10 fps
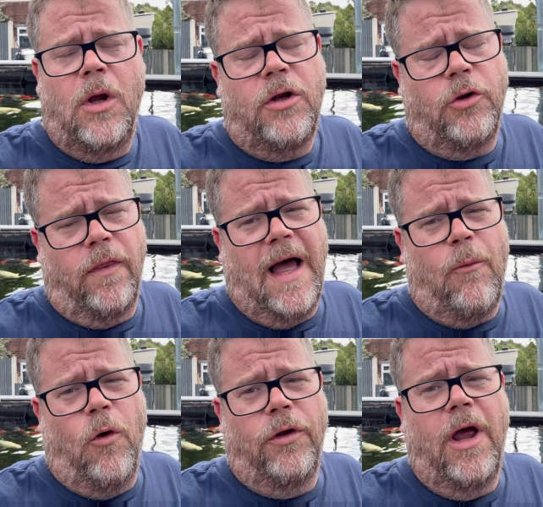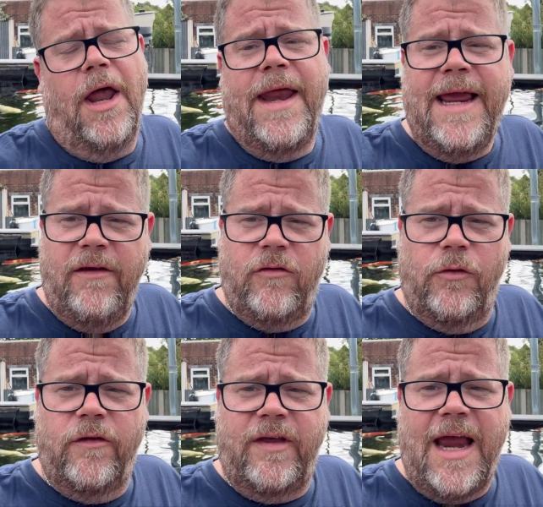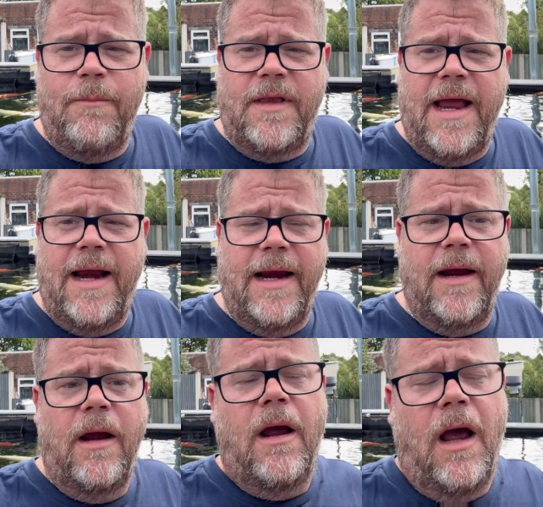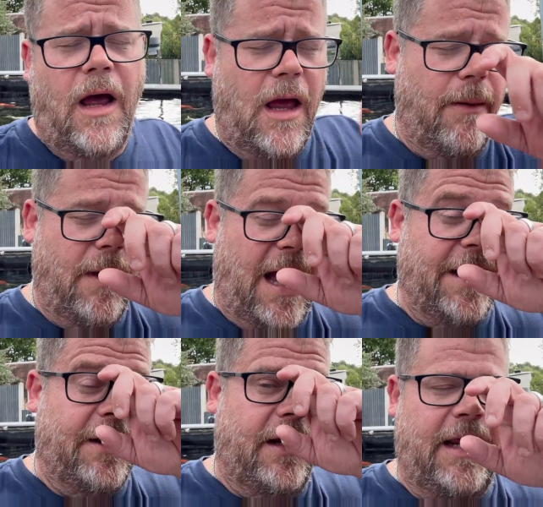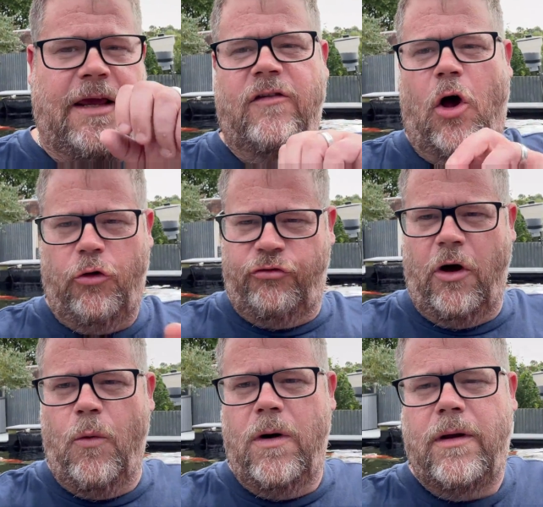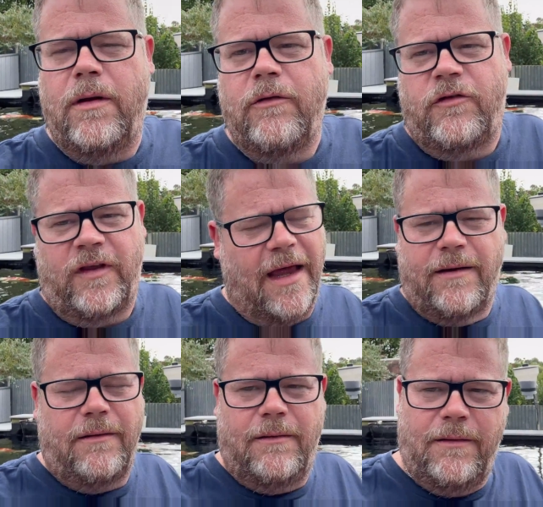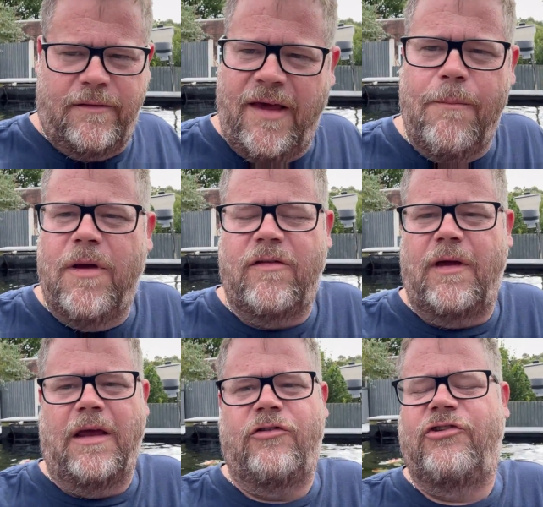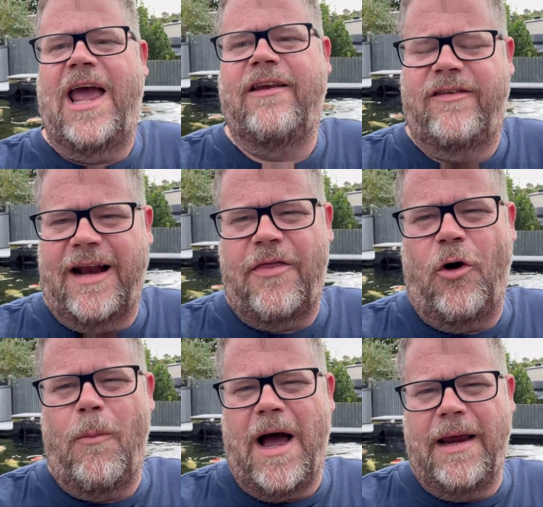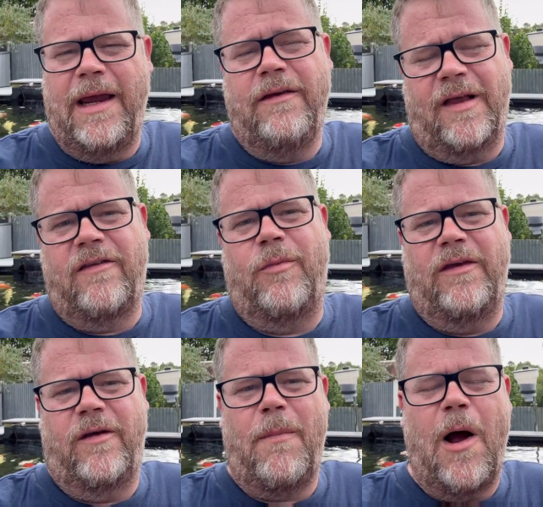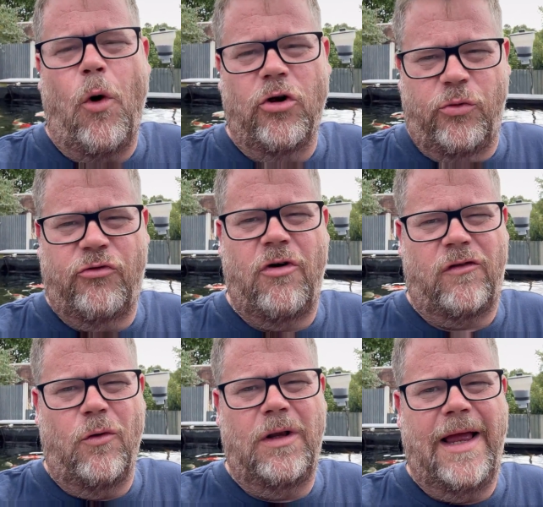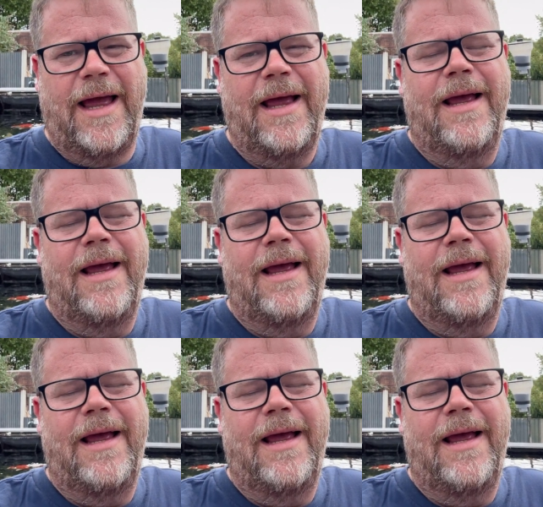Done that one, and he's done the same thing. And he's also said, Tim, it's changed. He said, he said to me, he said, my water was crystal clear.